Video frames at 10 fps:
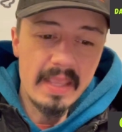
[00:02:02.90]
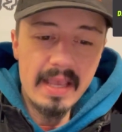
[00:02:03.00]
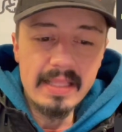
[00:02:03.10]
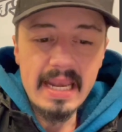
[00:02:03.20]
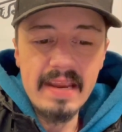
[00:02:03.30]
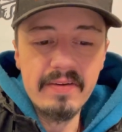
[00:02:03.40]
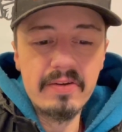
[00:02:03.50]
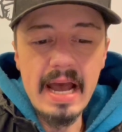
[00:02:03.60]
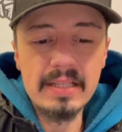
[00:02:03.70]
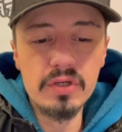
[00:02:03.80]
They didn't even
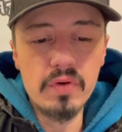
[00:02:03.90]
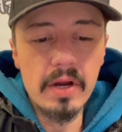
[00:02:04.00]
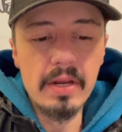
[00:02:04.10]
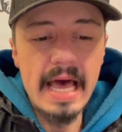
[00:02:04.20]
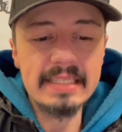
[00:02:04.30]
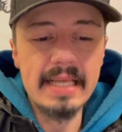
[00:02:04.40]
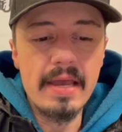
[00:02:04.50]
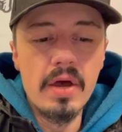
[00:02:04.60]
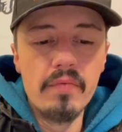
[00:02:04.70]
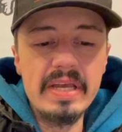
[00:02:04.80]
crack 200 last night.
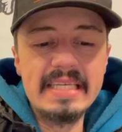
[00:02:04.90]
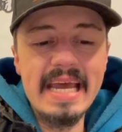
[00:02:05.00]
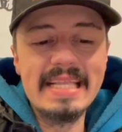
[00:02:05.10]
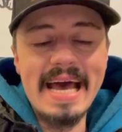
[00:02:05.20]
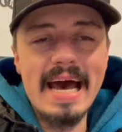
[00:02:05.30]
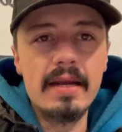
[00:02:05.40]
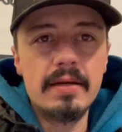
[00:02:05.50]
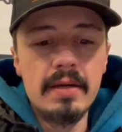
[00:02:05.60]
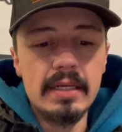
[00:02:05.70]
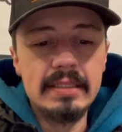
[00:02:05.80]
We take that.
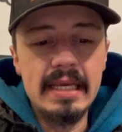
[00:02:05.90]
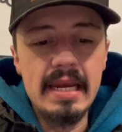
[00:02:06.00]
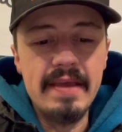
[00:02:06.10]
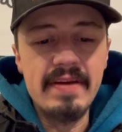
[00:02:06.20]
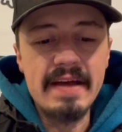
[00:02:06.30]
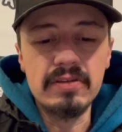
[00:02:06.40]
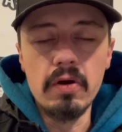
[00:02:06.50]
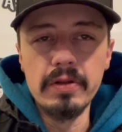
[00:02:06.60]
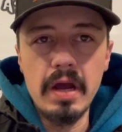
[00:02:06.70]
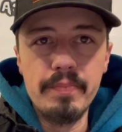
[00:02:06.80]
Didn't even have to
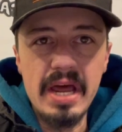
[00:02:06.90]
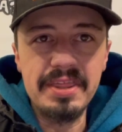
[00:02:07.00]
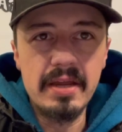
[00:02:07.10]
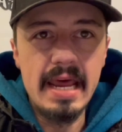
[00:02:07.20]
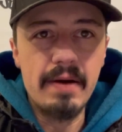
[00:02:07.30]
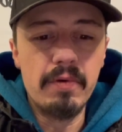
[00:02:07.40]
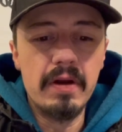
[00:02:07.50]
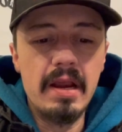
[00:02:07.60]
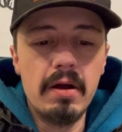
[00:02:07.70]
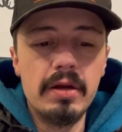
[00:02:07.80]
hold our breath on that one
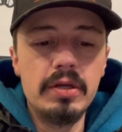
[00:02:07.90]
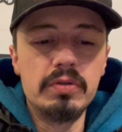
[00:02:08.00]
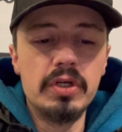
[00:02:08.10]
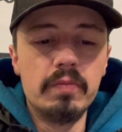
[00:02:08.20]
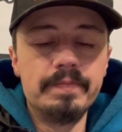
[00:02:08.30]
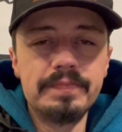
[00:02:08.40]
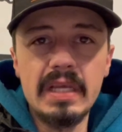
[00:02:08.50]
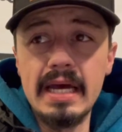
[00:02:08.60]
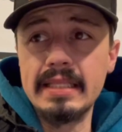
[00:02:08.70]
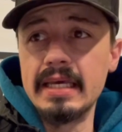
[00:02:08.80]
here on YouTube.
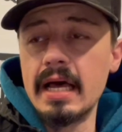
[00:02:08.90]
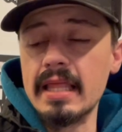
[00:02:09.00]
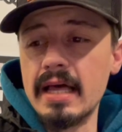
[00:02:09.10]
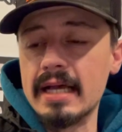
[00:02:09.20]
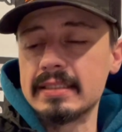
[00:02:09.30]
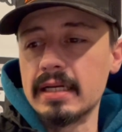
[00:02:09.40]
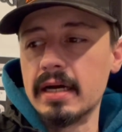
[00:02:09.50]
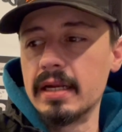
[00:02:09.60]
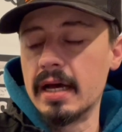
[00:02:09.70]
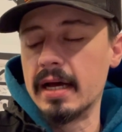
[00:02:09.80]
I did. I lost
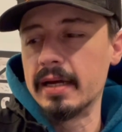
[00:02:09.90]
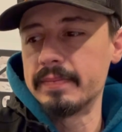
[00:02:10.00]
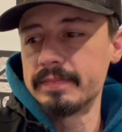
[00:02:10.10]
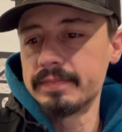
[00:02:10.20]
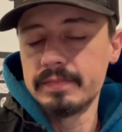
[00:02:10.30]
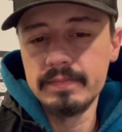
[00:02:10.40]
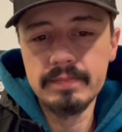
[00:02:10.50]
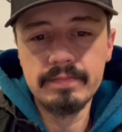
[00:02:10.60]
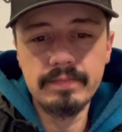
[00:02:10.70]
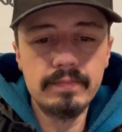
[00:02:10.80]
on, oh
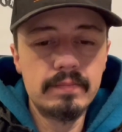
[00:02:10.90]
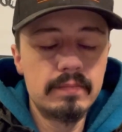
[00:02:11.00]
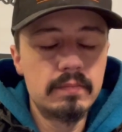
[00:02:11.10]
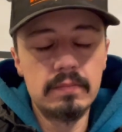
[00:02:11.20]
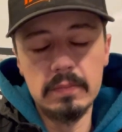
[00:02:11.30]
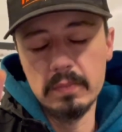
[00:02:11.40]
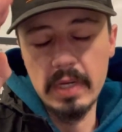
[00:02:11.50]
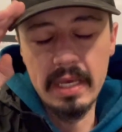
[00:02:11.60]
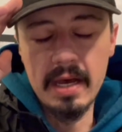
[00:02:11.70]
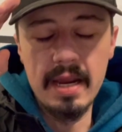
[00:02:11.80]

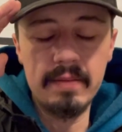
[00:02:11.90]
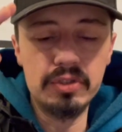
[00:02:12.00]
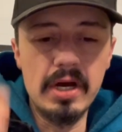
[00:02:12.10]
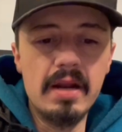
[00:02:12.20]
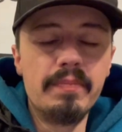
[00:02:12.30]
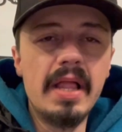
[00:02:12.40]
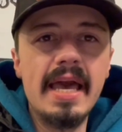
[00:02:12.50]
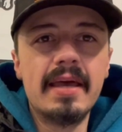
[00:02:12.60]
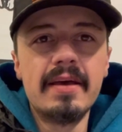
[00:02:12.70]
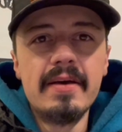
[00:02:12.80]
my God, I'm drawing a
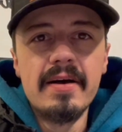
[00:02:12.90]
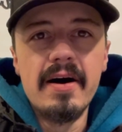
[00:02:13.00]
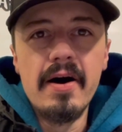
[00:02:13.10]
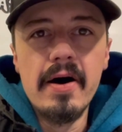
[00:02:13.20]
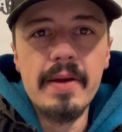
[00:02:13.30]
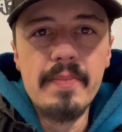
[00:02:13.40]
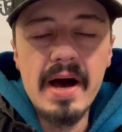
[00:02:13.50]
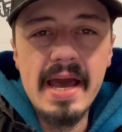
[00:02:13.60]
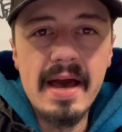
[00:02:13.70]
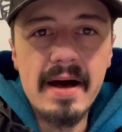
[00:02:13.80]
blank, on
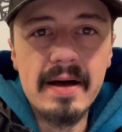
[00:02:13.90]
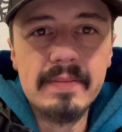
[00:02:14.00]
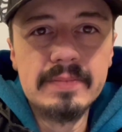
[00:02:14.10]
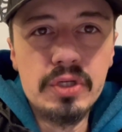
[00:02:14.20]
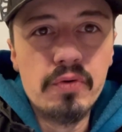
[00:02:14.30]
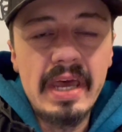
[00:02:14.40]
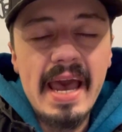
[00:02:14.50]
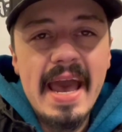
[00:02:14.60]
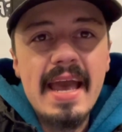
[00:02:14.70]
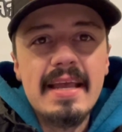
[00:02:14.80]
my
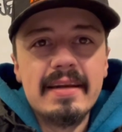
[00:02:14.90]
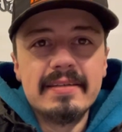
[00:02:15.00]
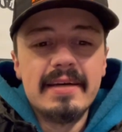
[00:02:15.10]
Duquesne.